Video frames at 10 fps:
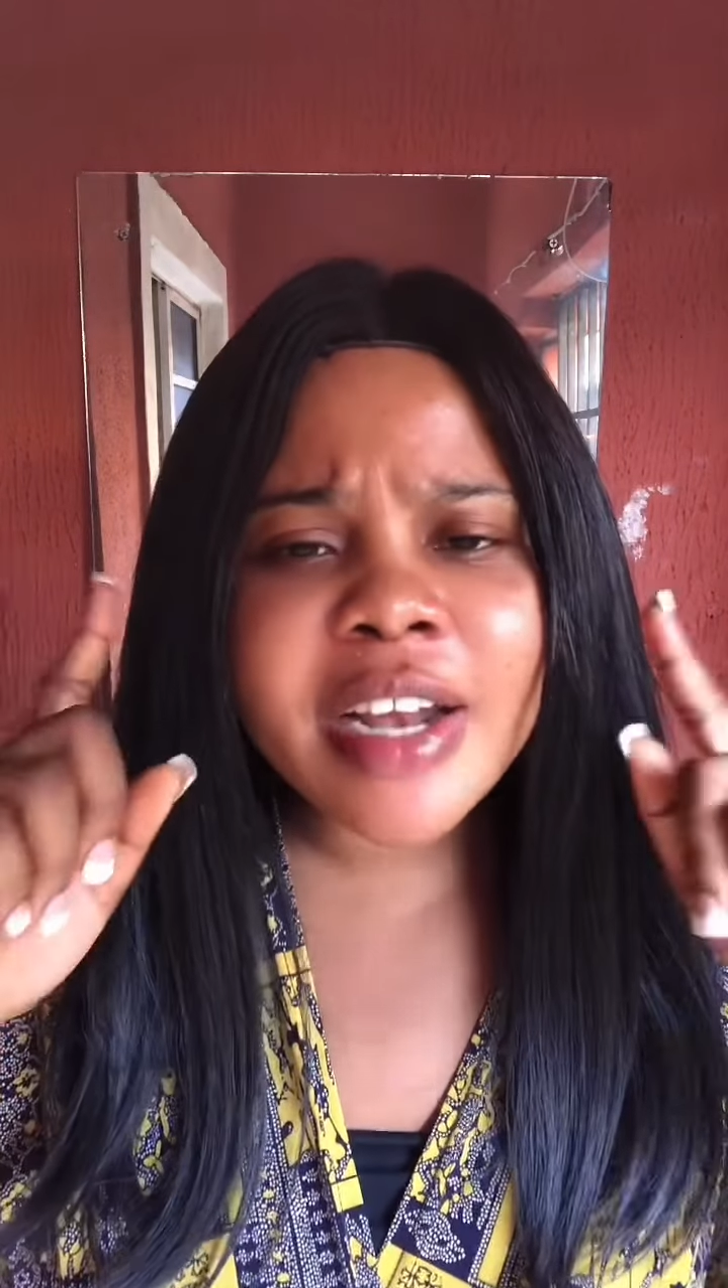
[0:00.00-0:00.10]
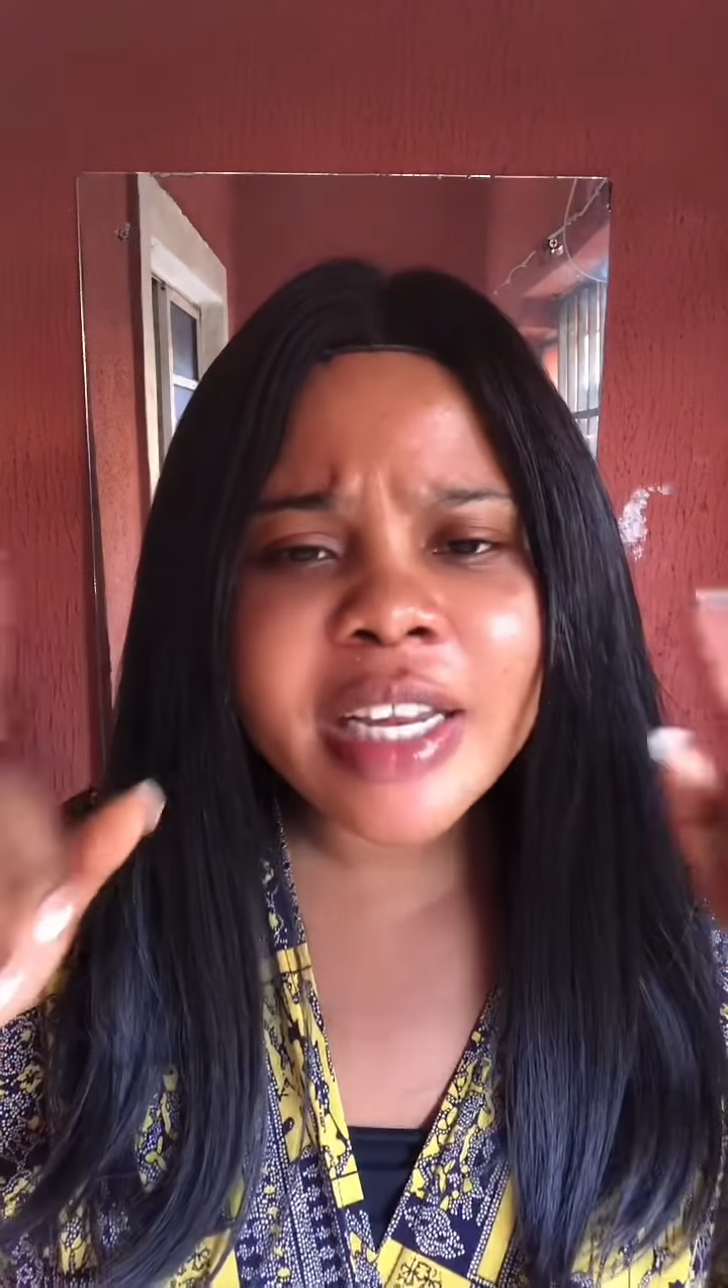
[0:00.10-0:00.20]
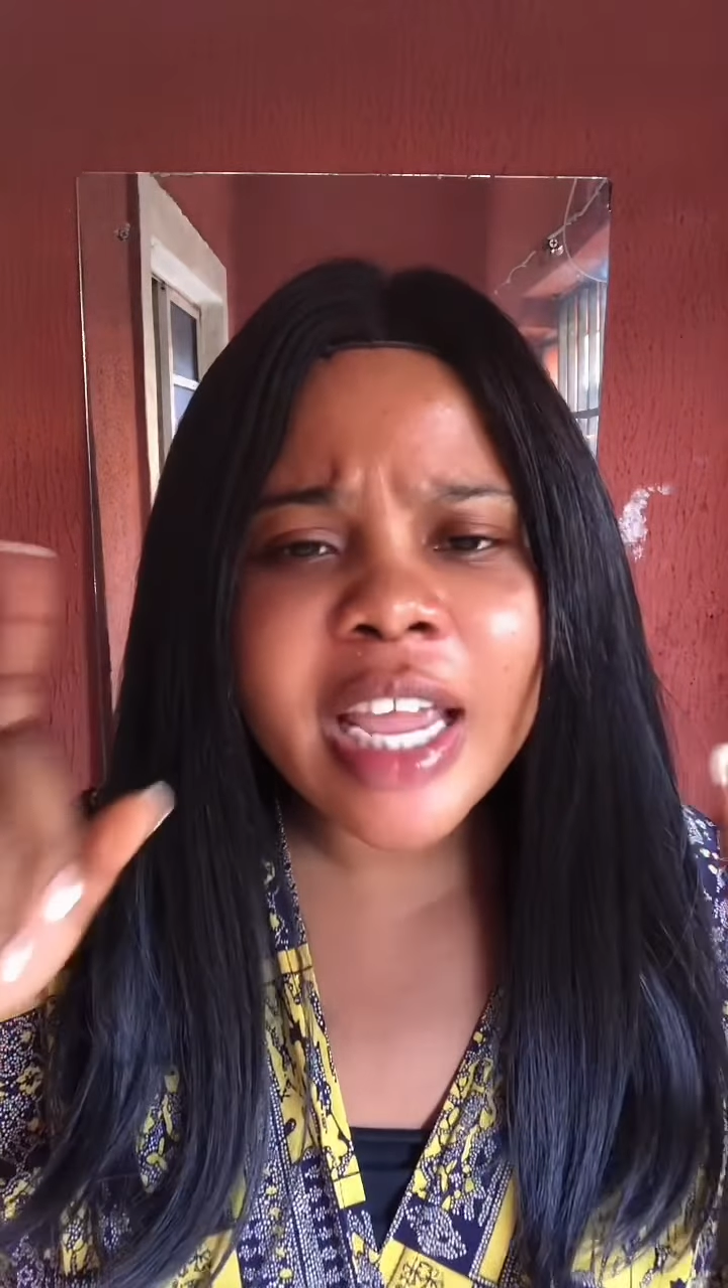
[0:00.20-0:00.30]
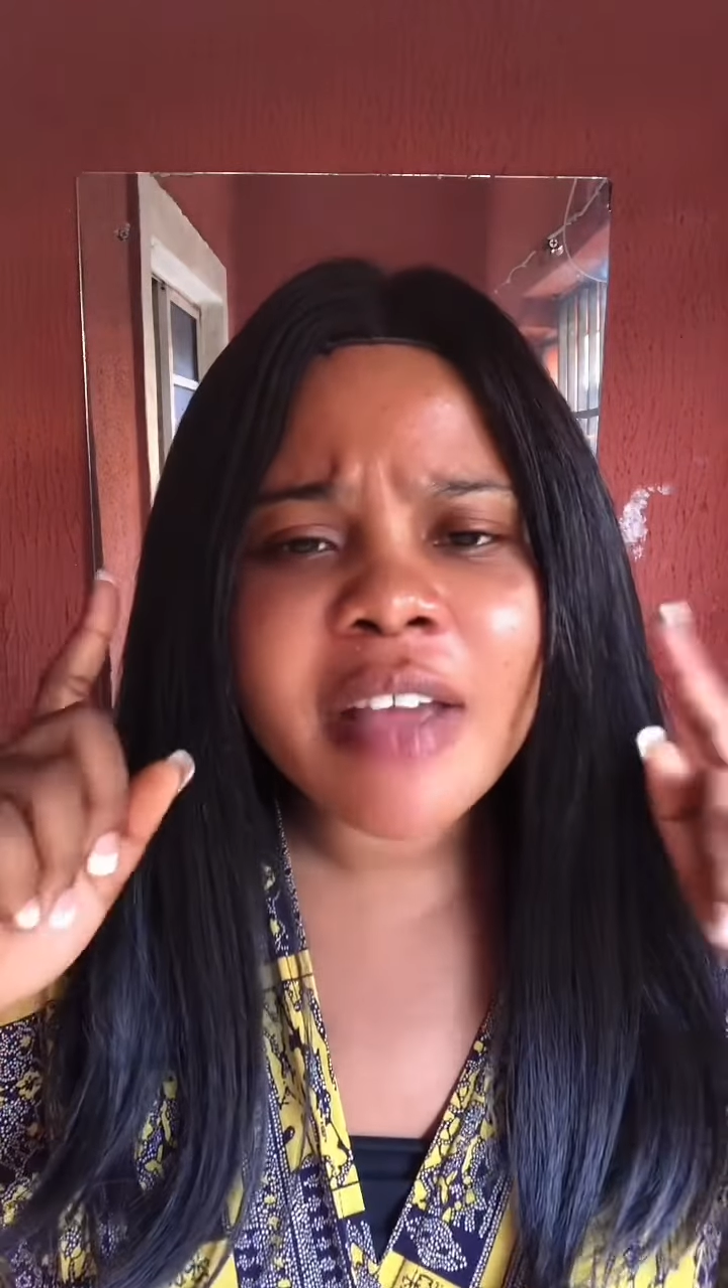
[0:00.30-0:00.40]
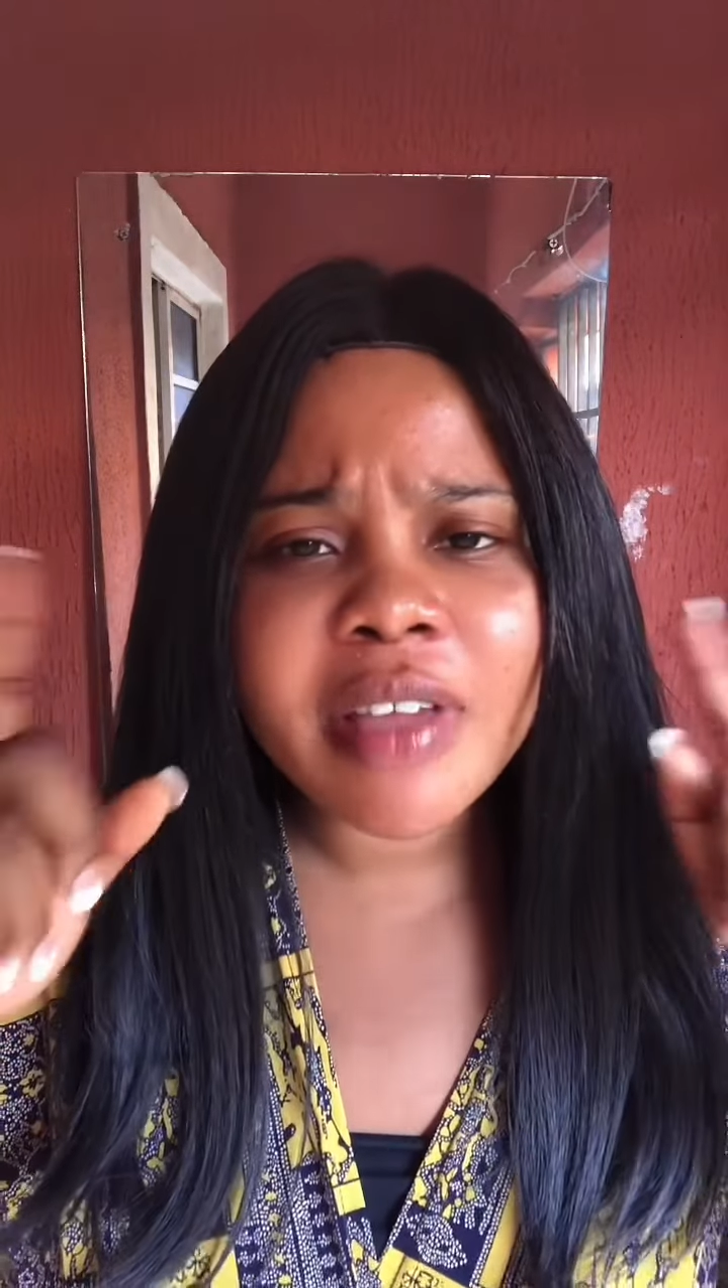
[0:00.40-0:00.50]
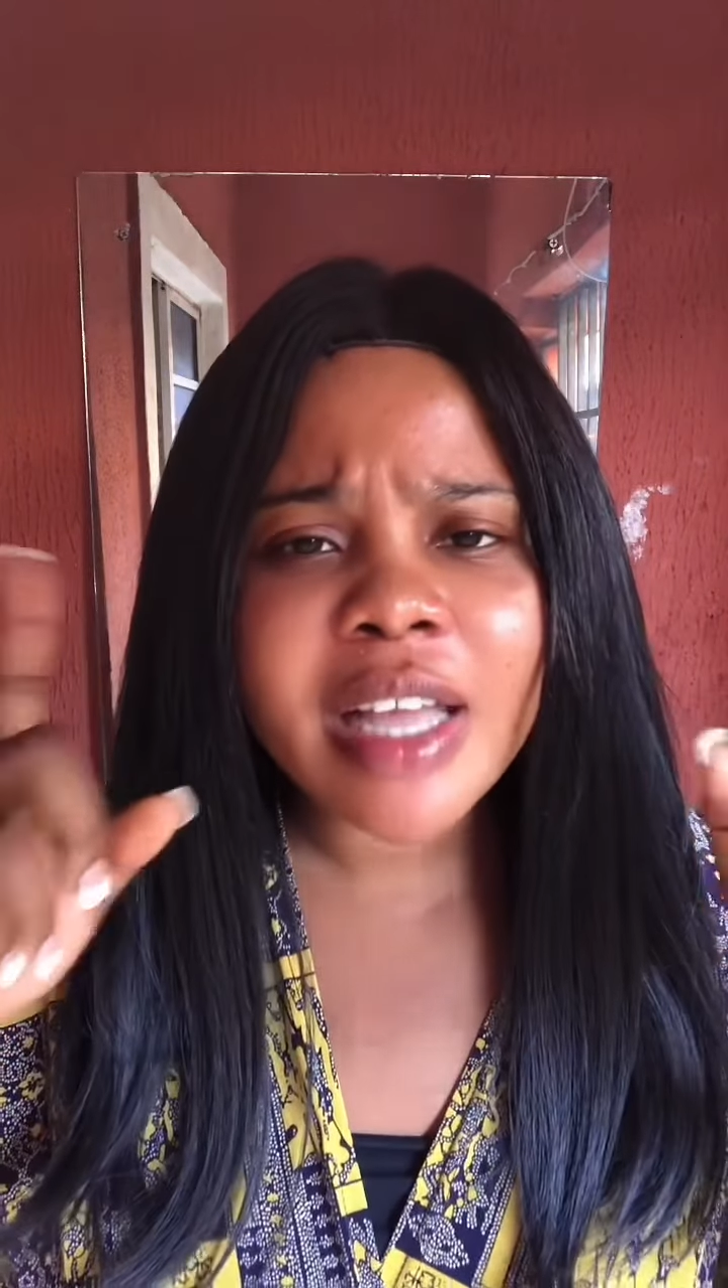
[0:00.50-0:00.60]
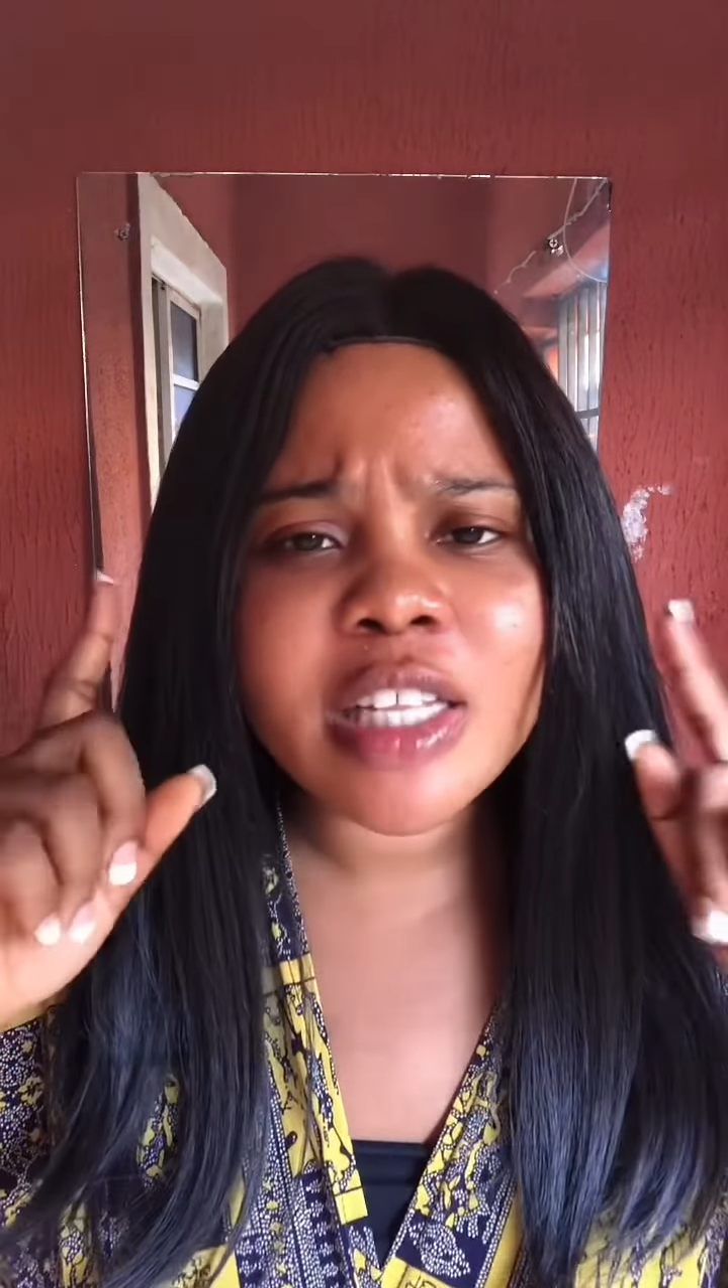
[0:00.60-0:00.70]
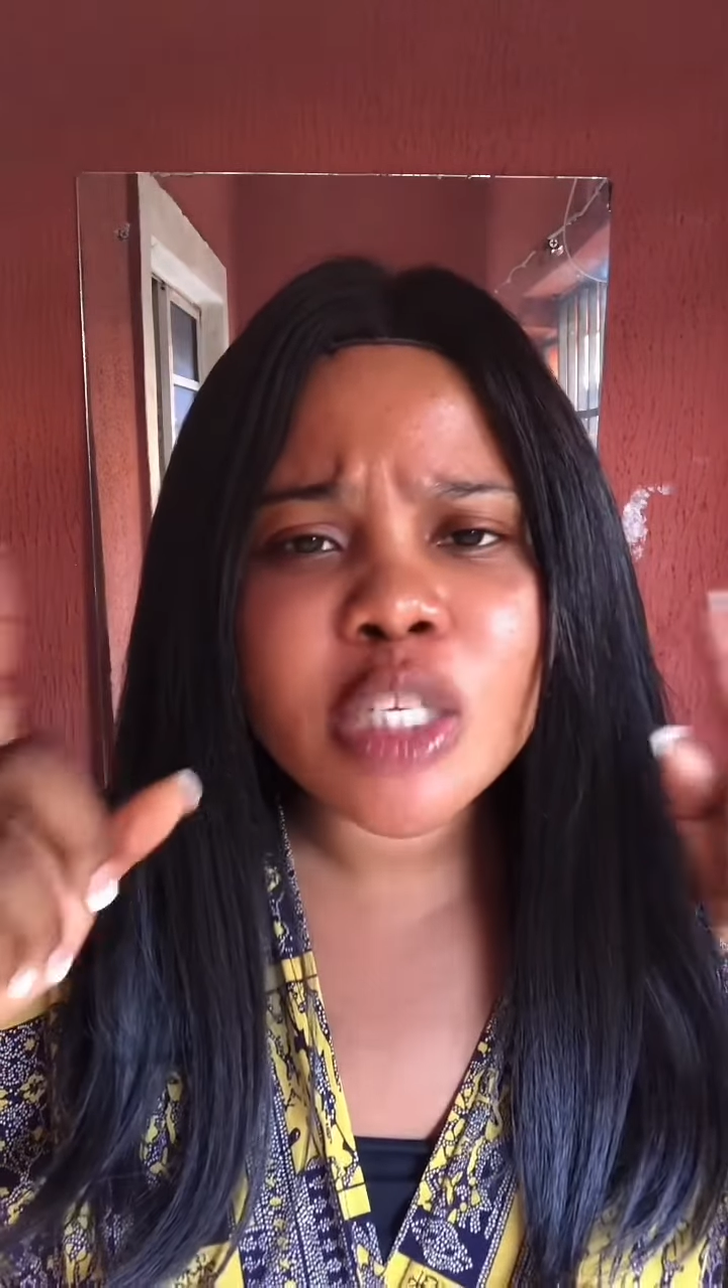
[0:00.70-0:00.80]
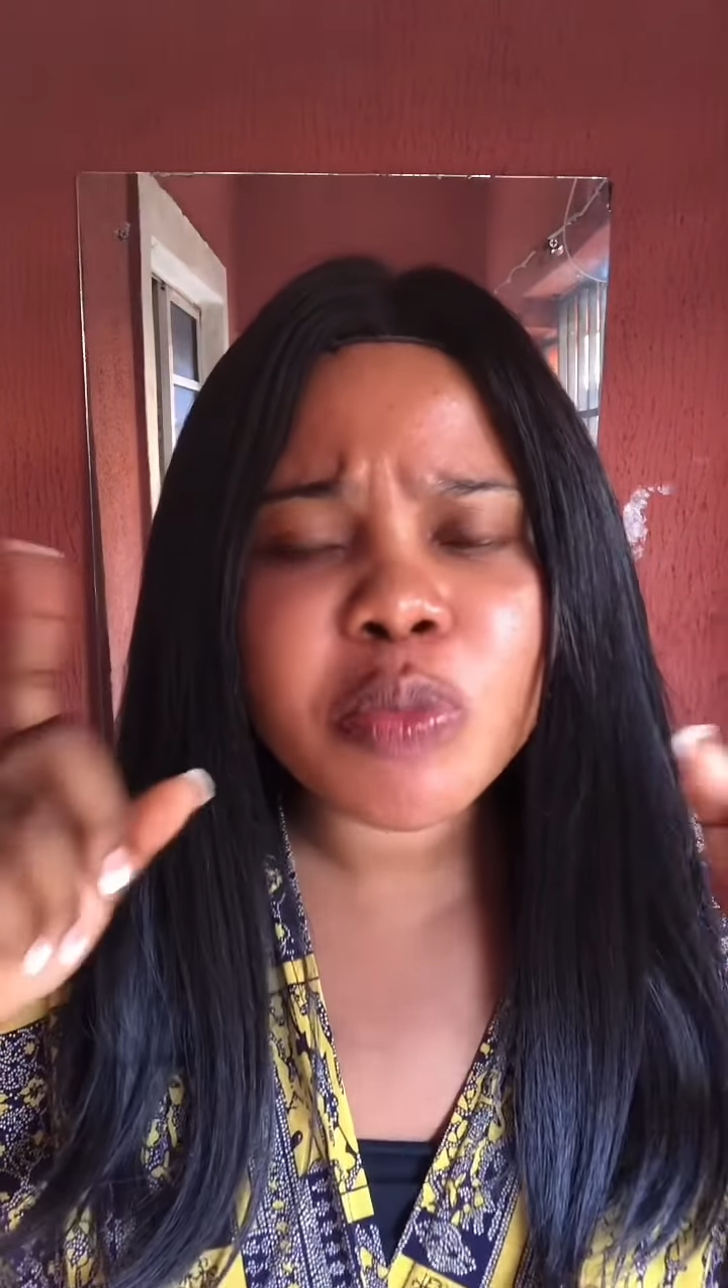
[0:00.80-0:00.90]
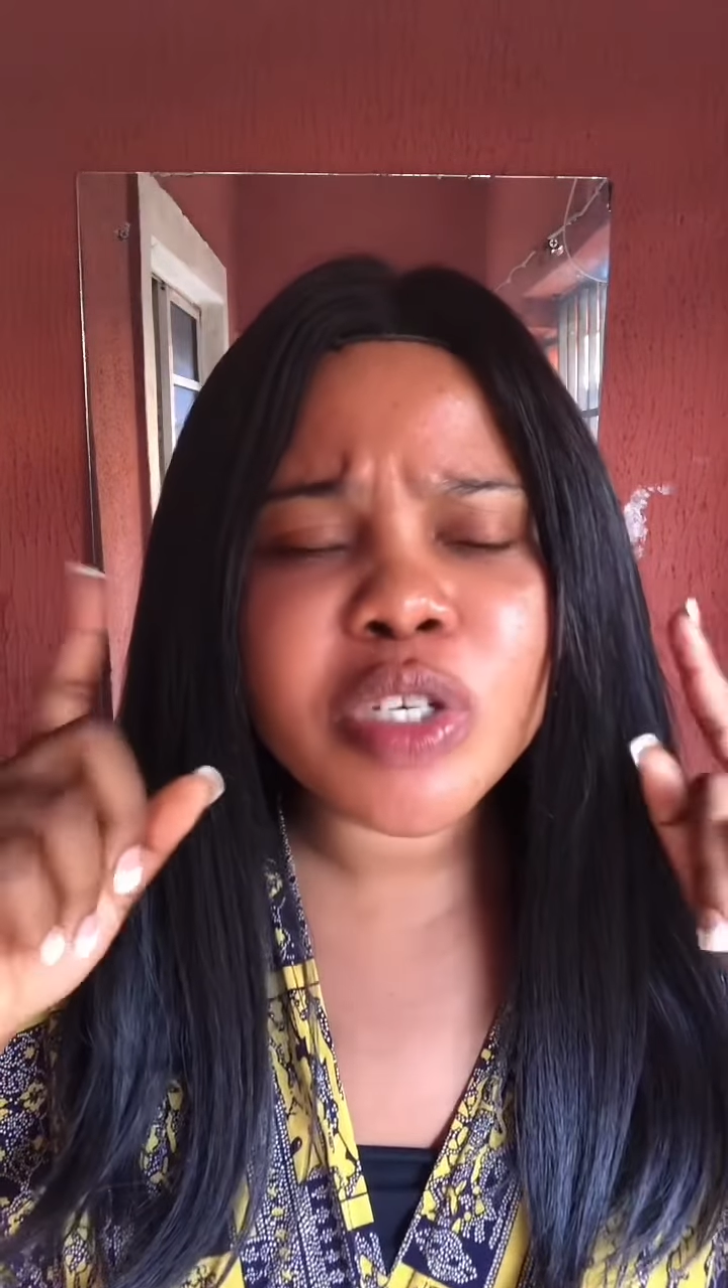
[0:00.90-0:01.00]
Get the
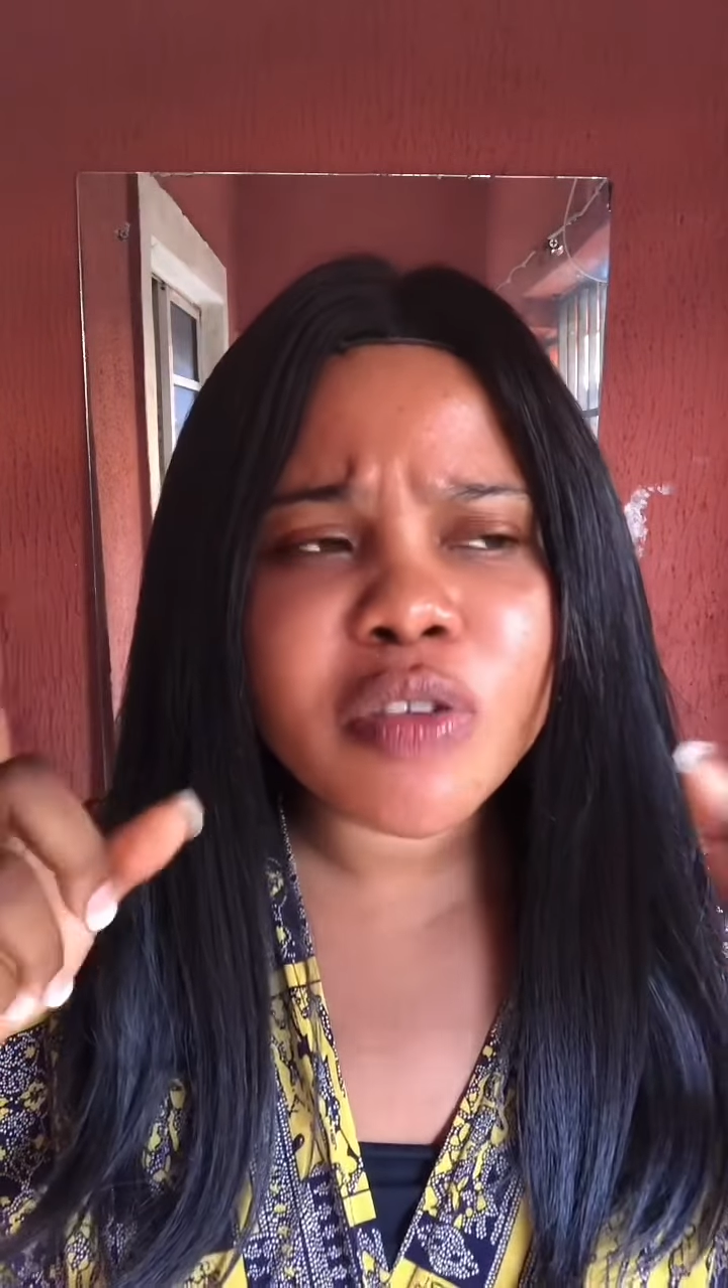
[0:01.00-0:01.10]
spirit